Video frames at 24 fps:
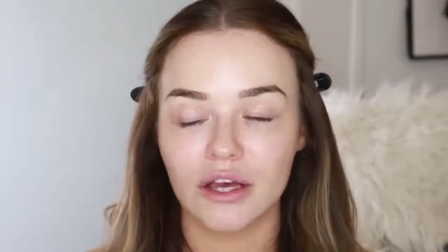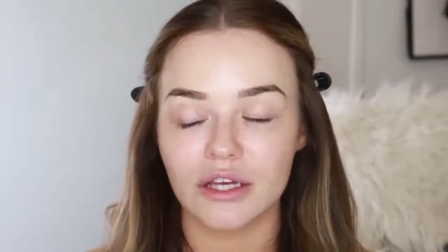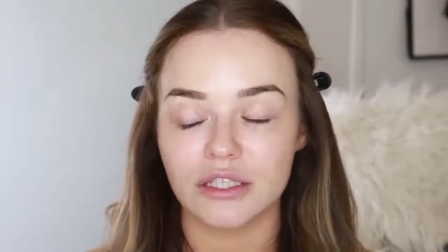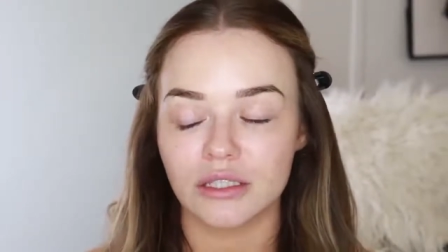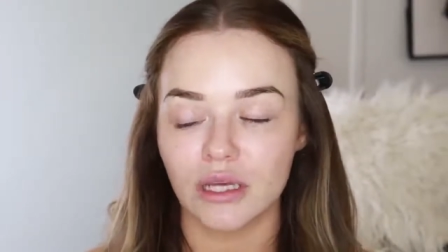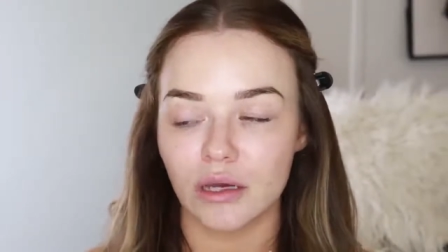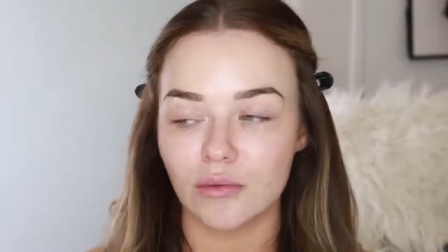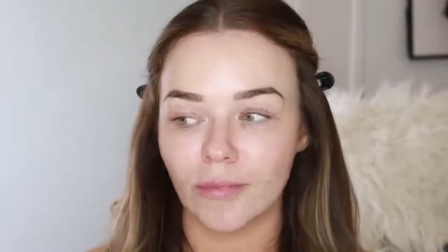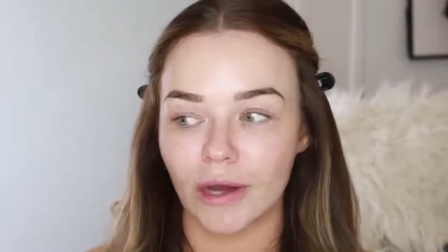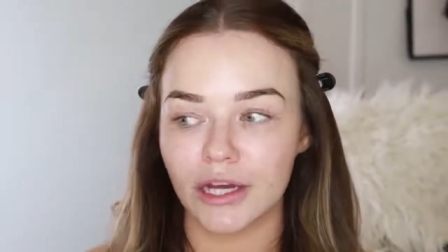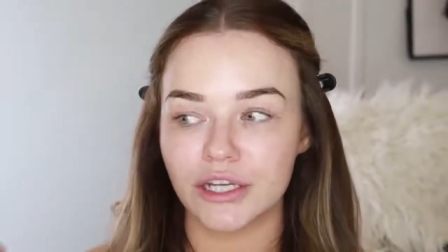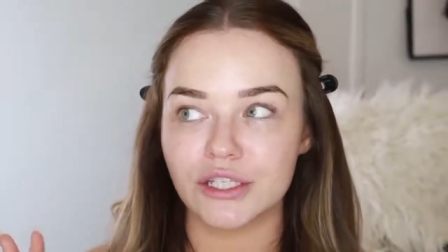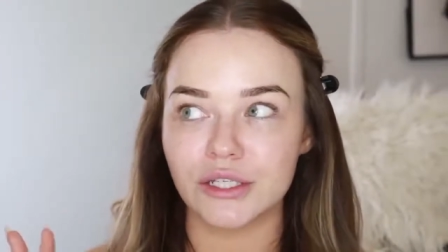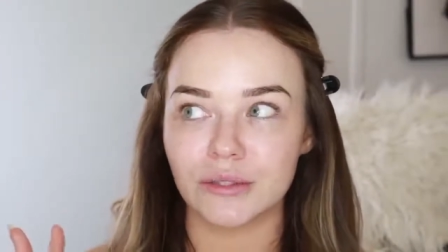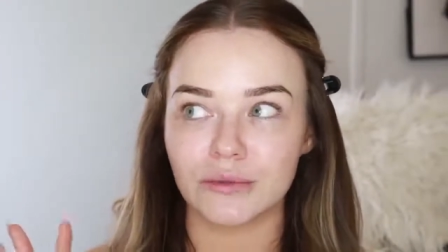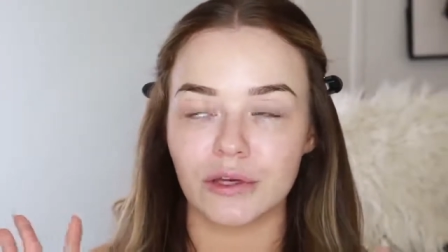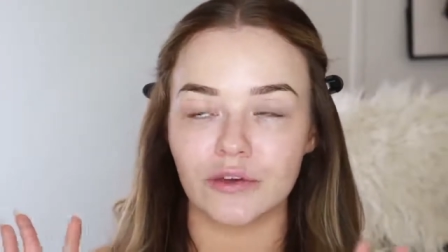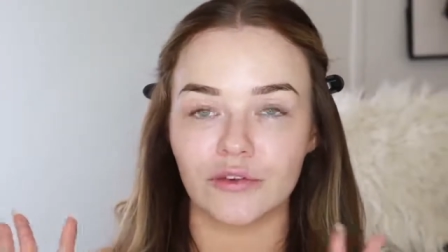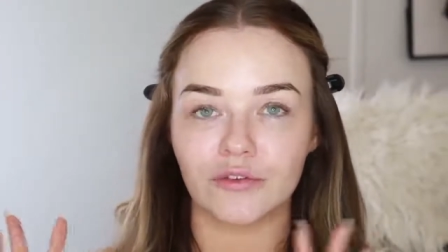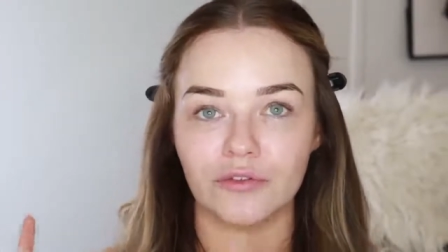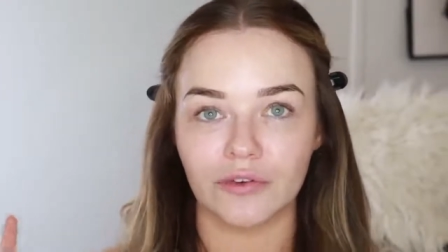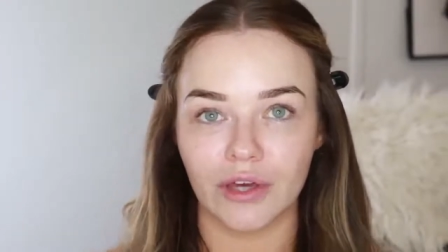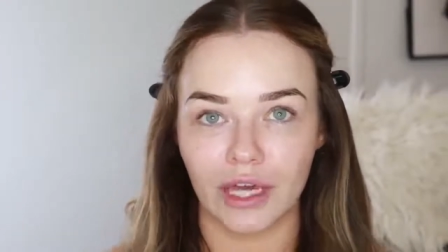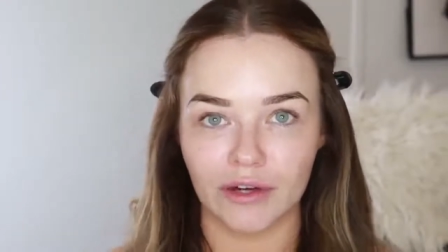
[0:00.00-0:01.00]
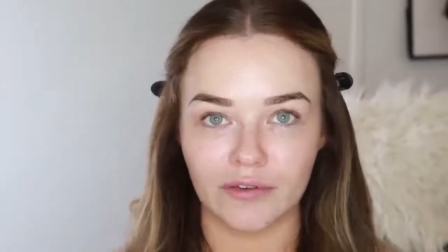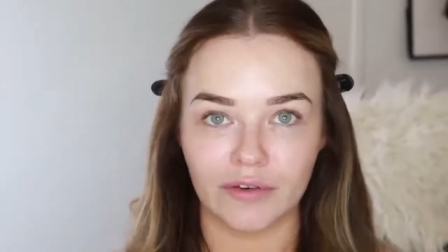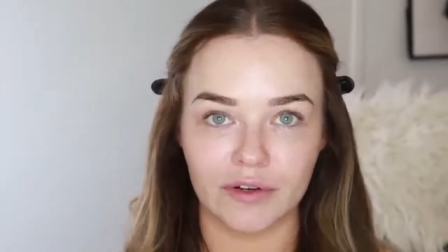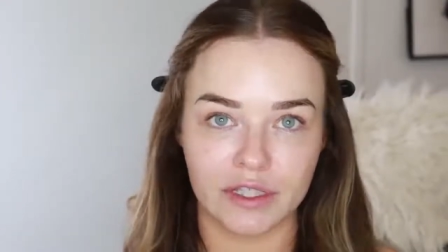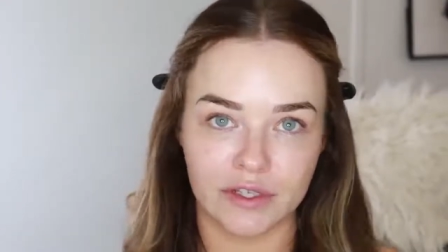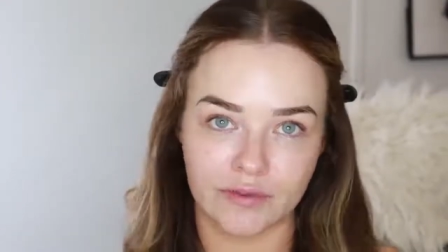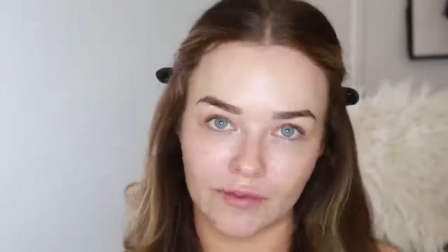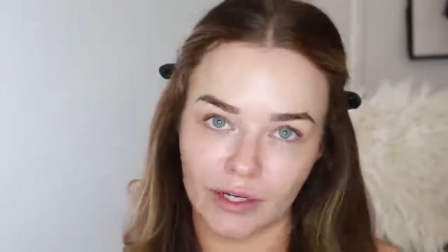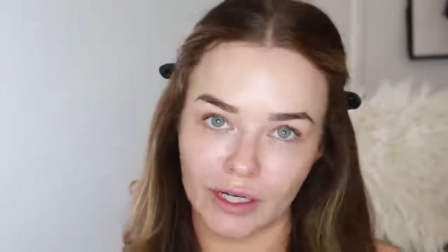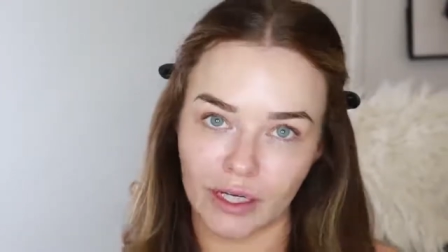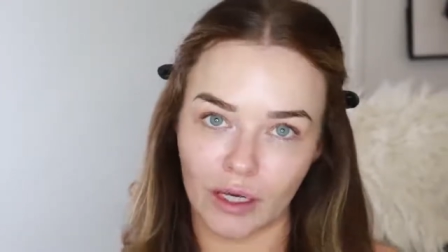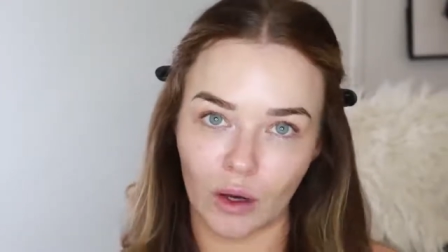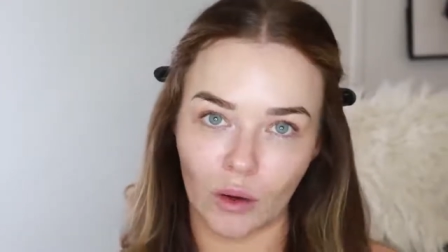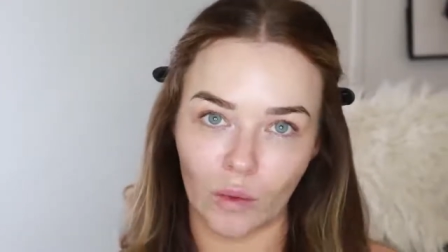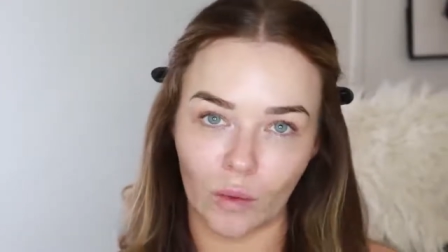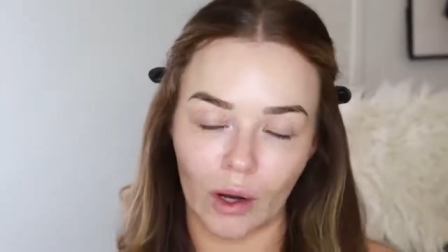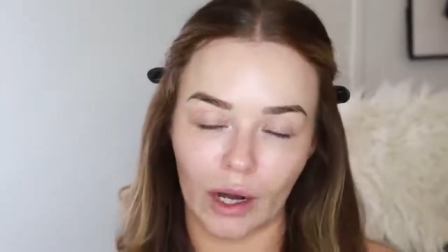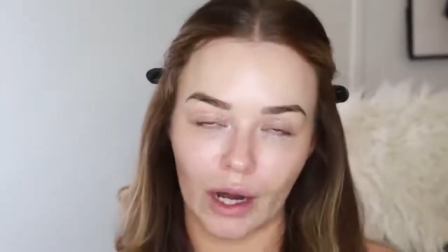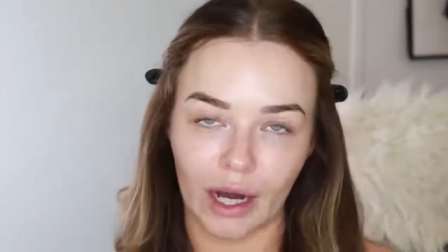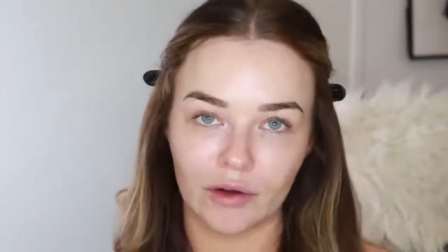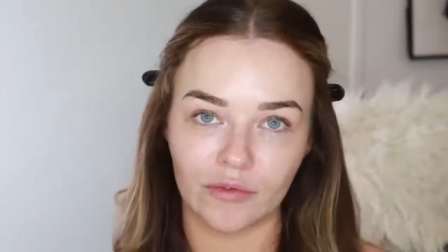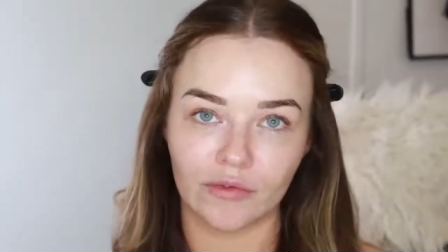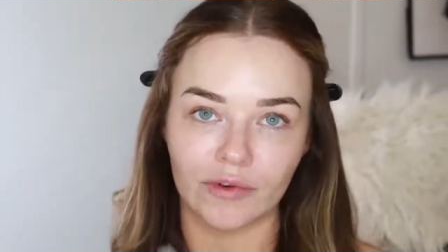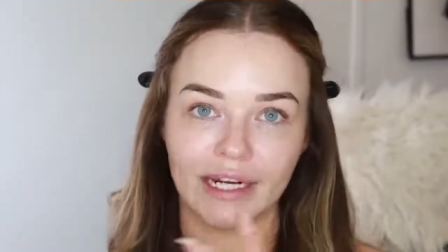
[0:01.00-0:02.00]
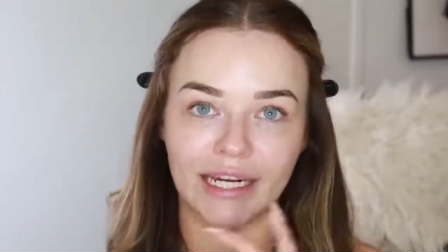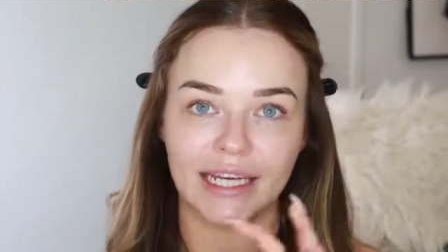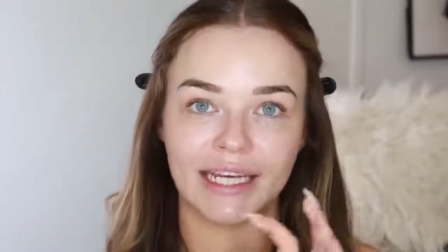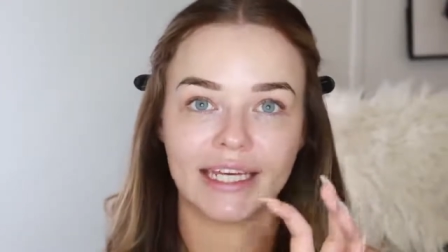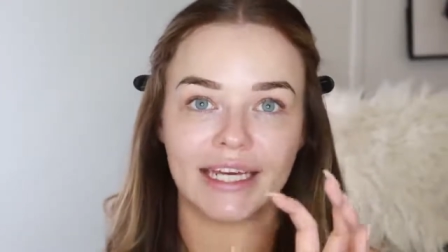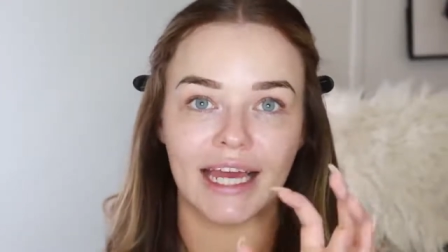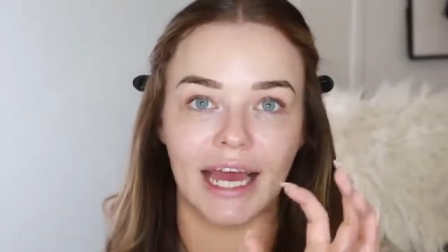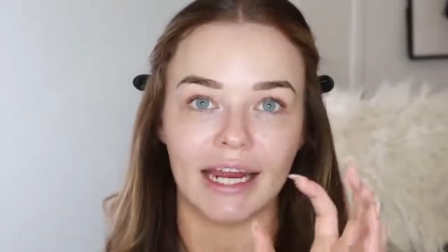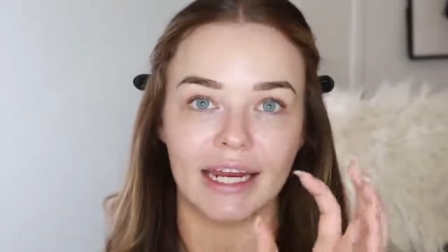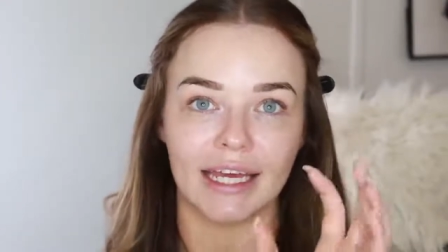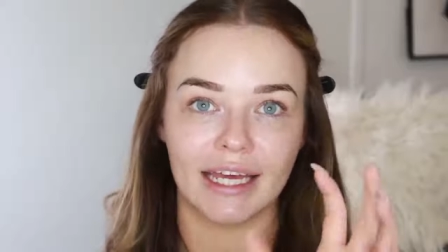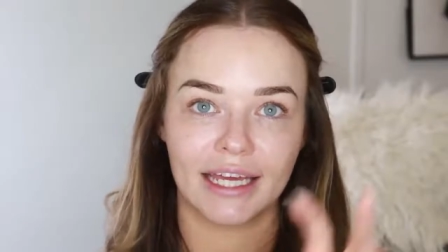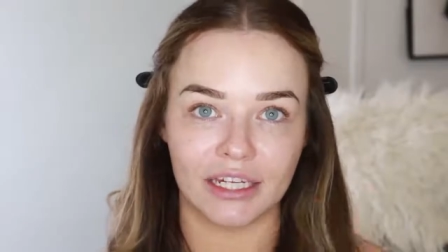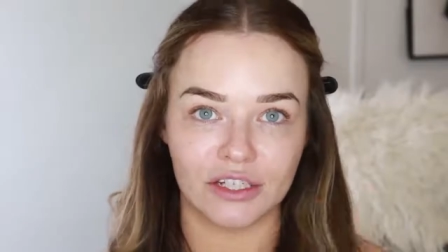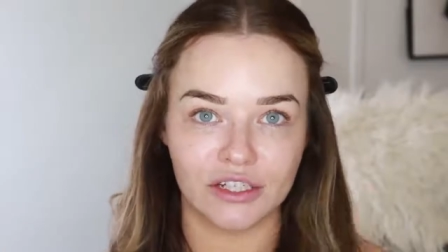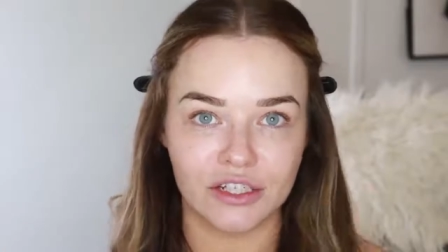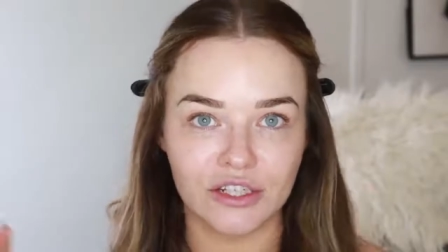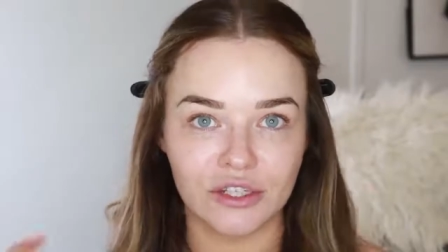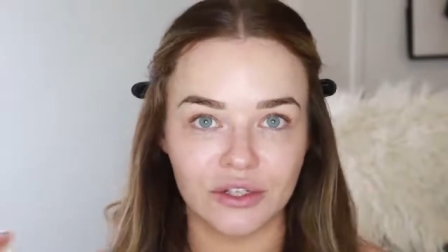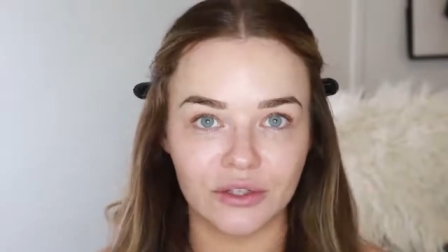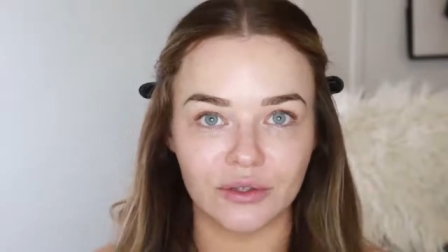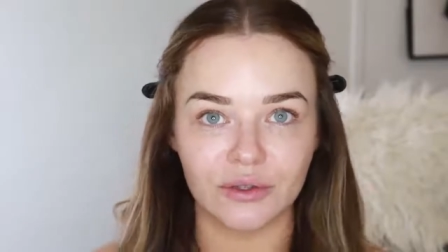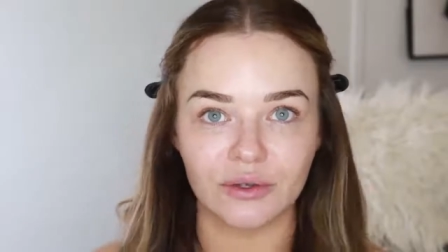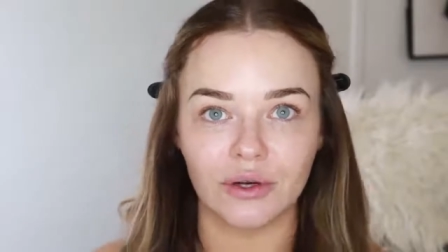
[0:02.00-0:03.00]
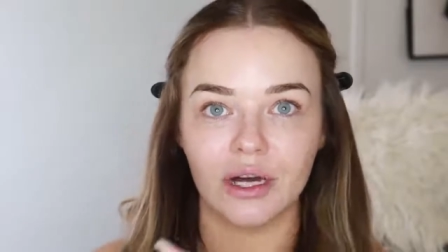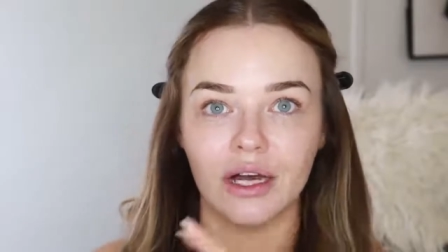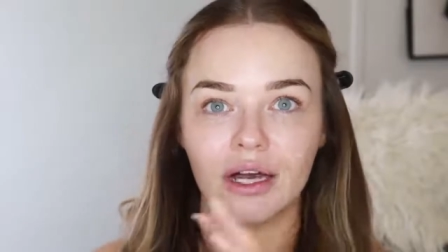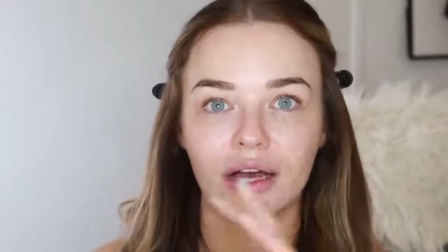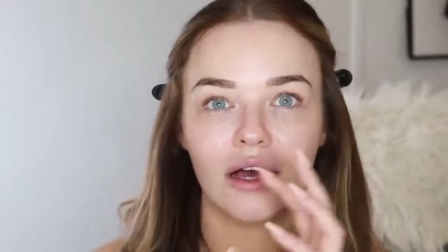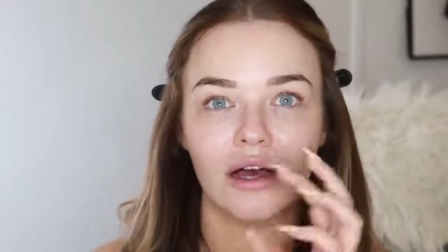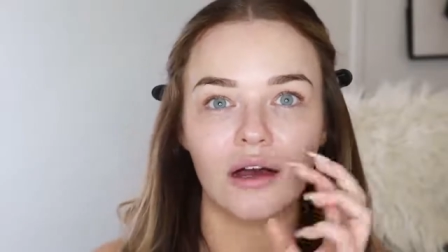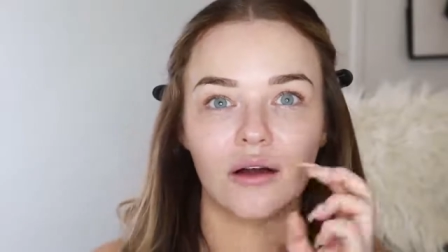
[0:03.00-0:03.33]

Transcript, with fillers: so I might do a favorites video where I really get into